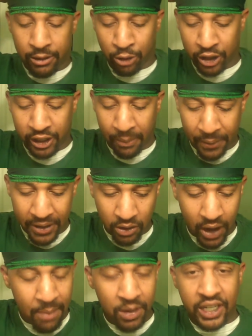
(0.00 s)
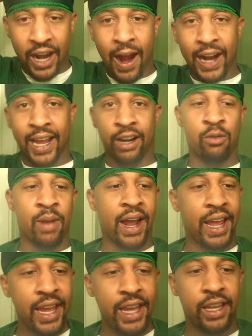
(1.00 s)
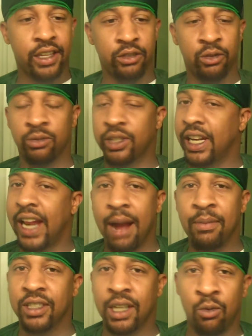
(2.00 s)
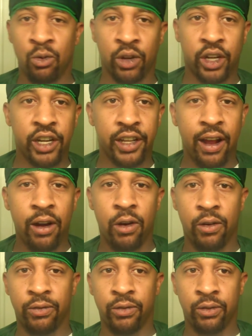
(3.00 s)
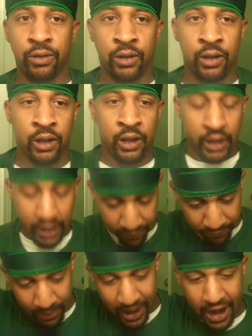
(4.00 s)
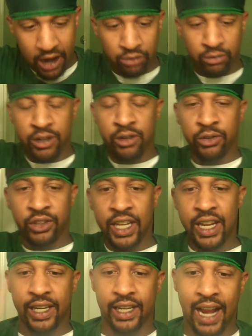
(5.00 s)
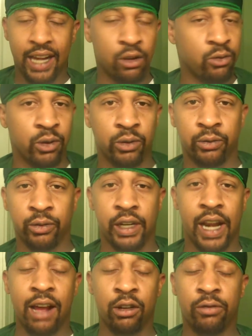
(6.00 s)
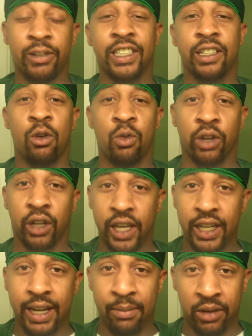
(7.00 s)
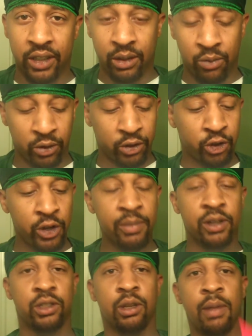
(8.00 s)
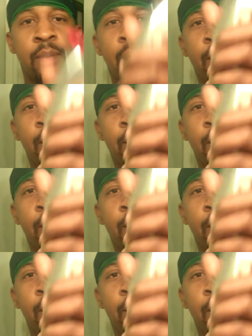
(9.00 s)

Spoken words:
really depends on how much hair I got on my head. You know what I'm saying, and how much I want to cut off. If my hair is real thick and I really don't want to cut that much, I want to trim it or something,